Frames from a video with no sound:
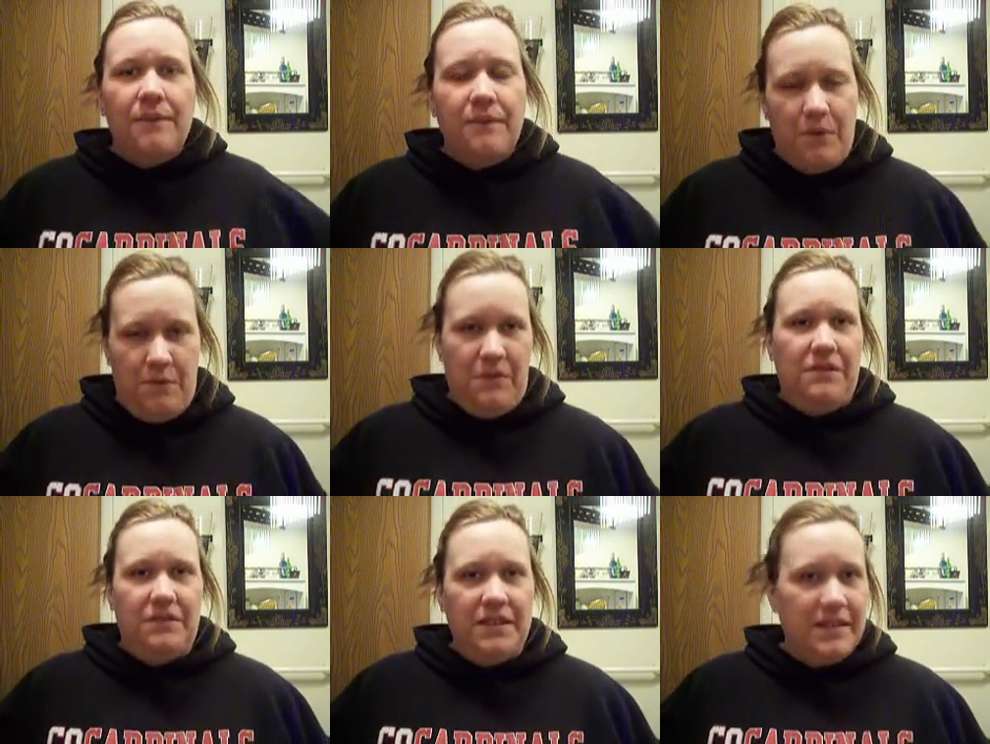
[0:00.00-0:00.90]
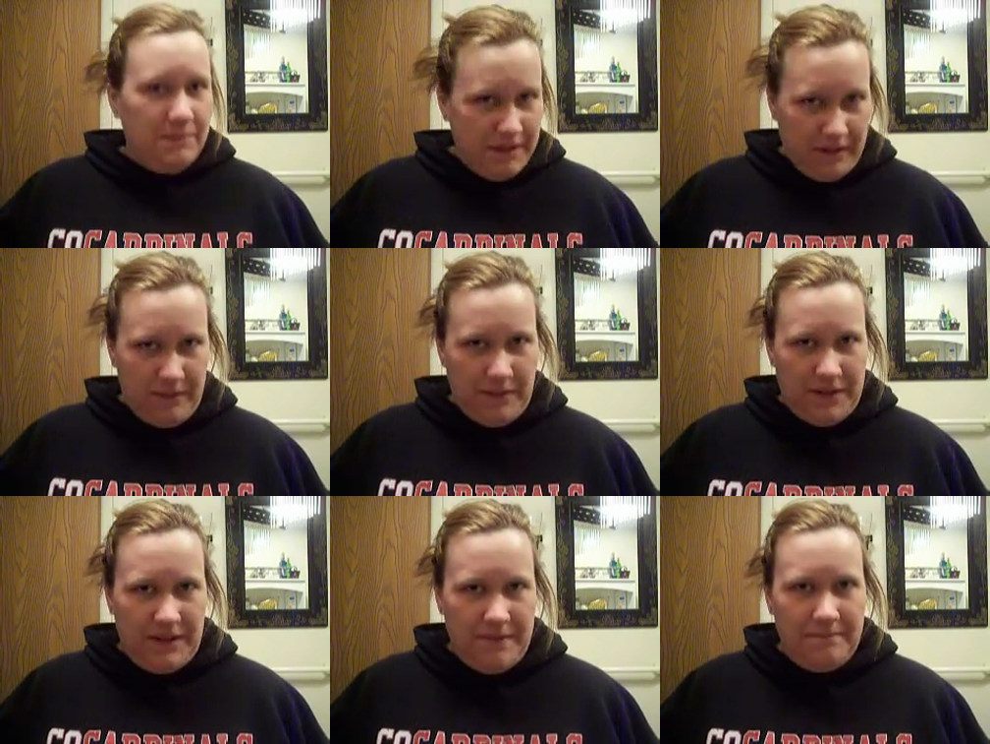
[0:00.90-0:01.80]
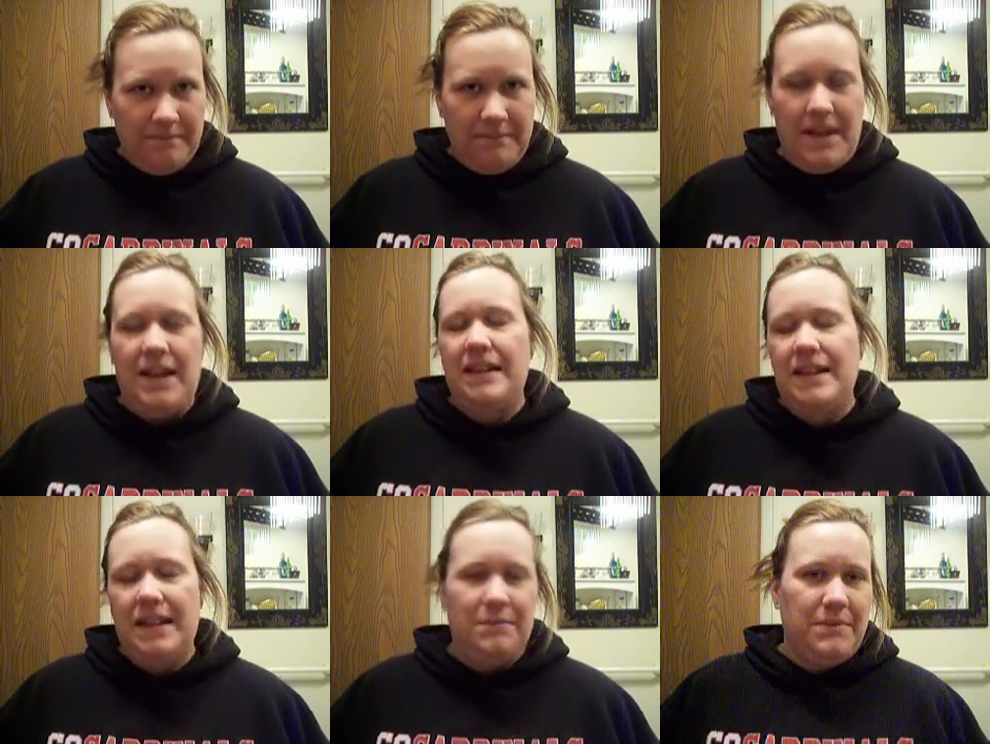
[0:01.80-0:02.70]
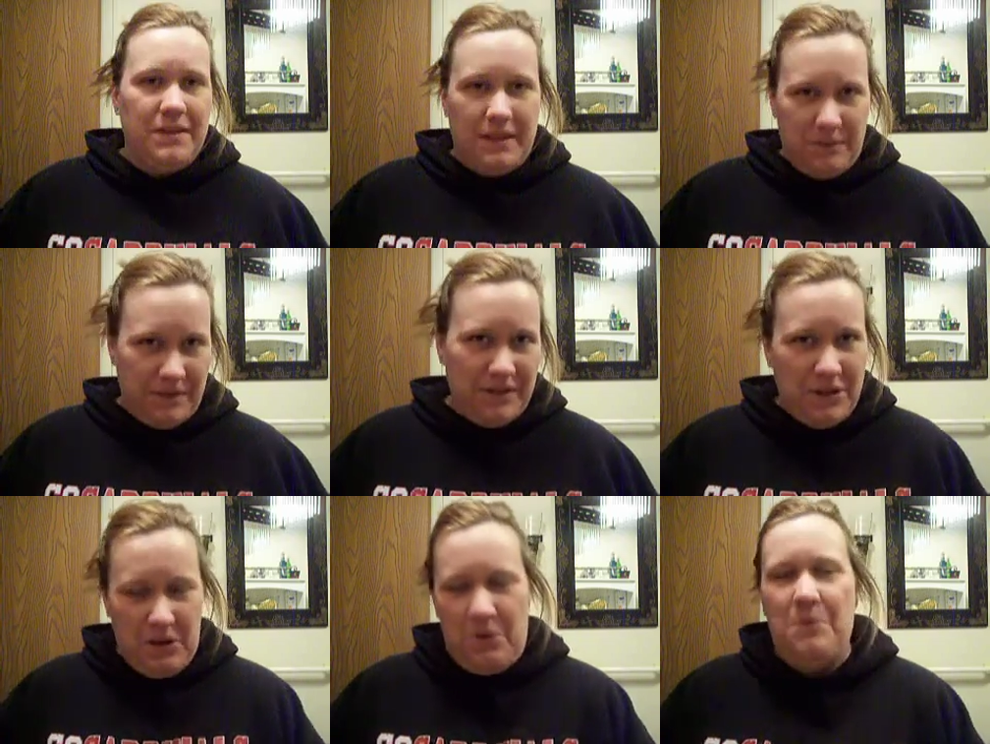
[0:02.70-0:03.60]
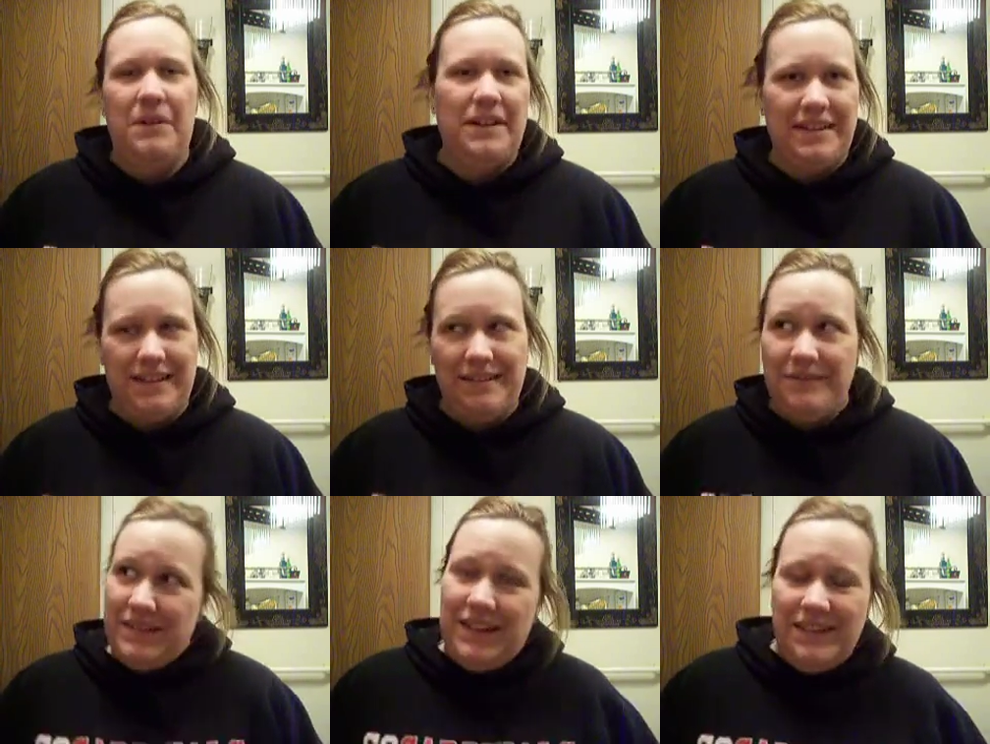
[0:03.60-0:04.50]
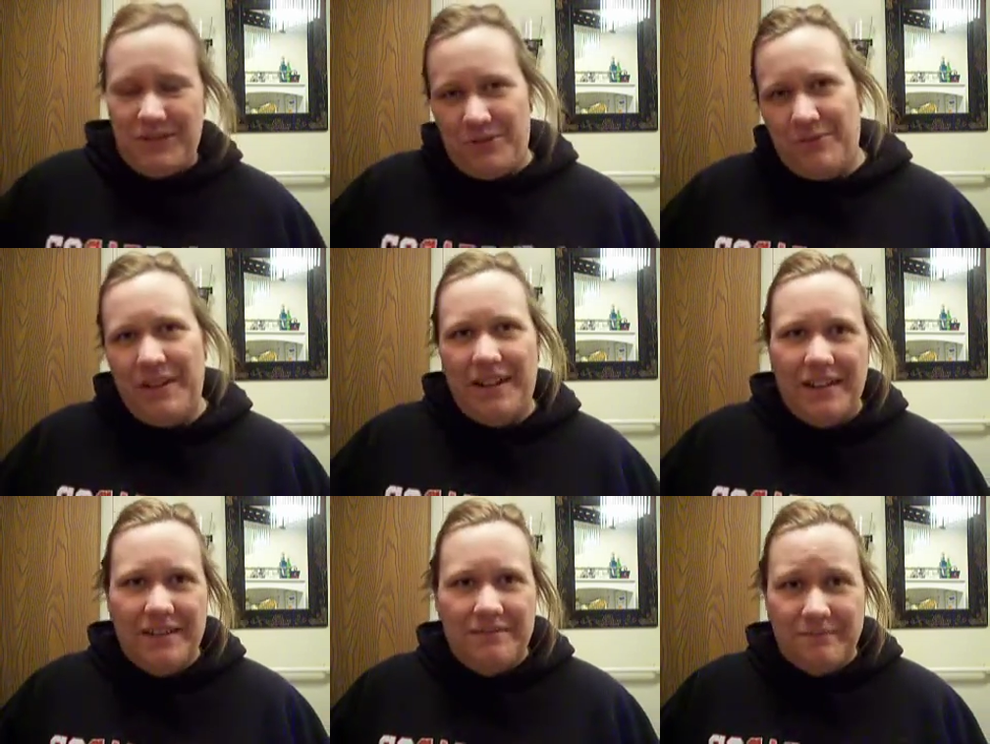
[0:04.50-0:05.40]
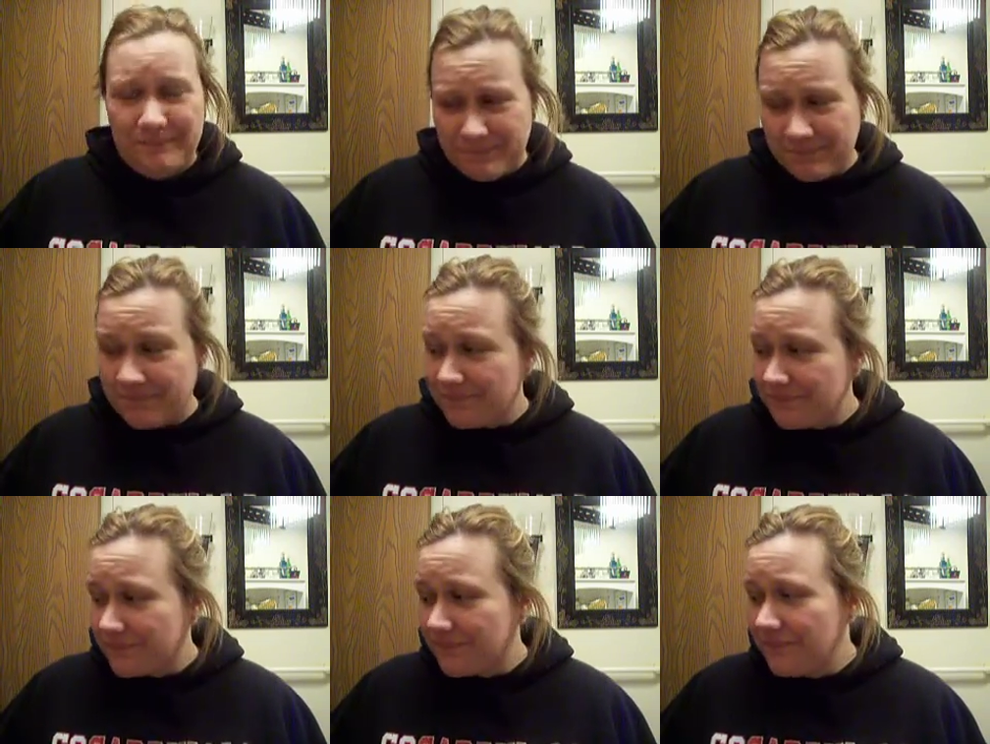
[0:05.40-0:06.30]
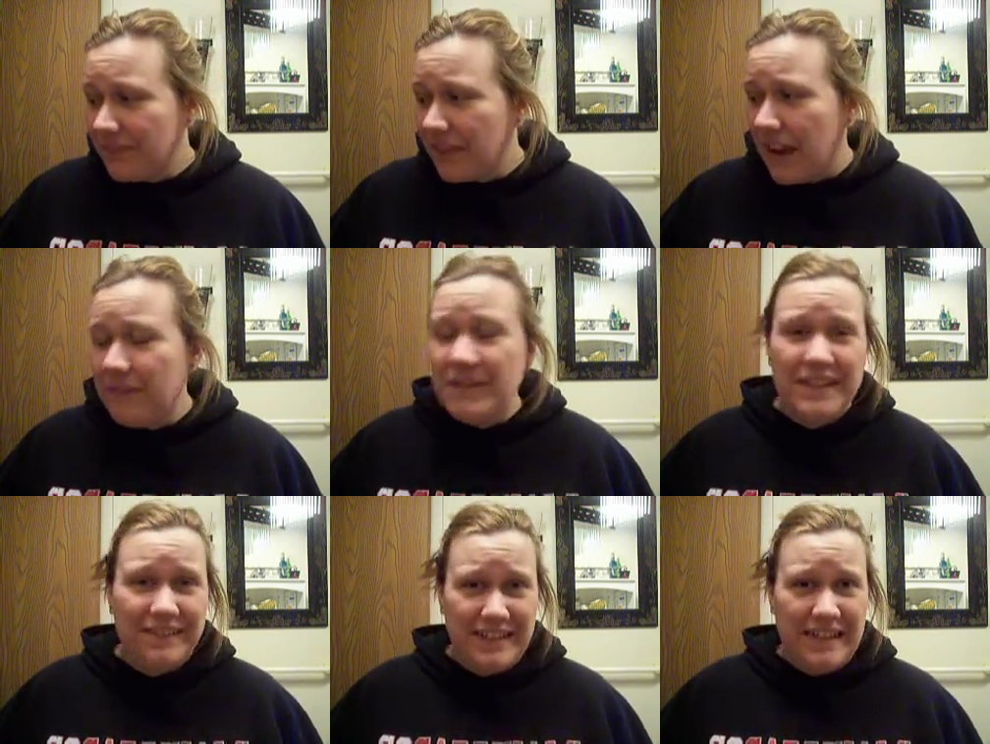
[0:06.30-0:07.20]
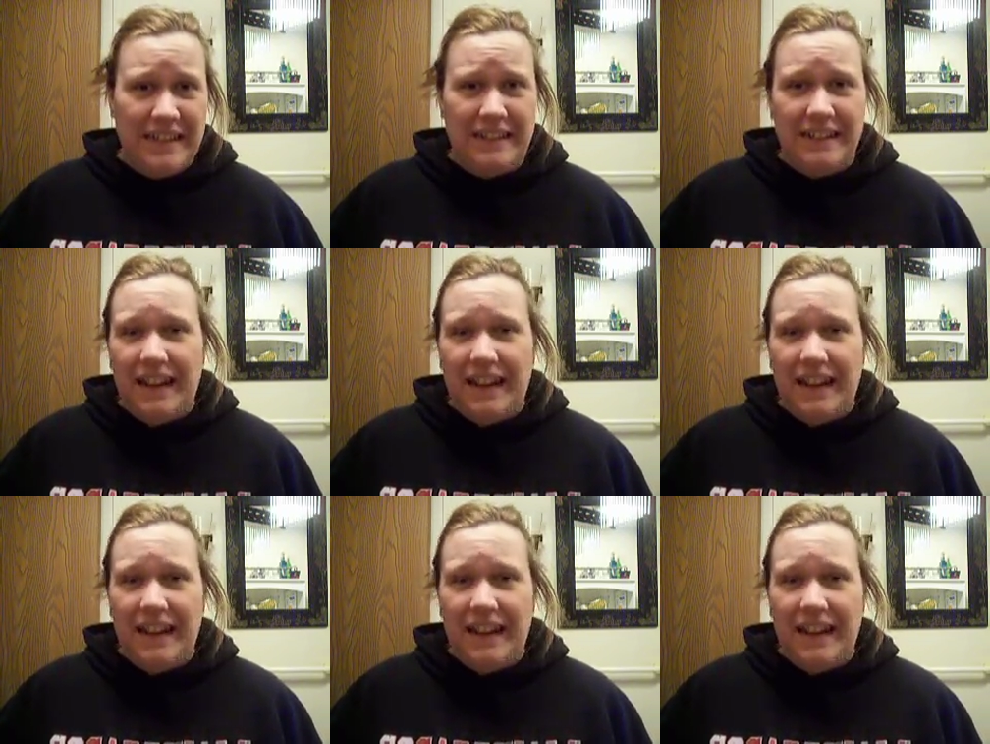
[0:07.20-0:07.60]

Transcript: for the cemetery one time. And he asked me if I wanted to go, and I said, okay, sure, why not? I was 17,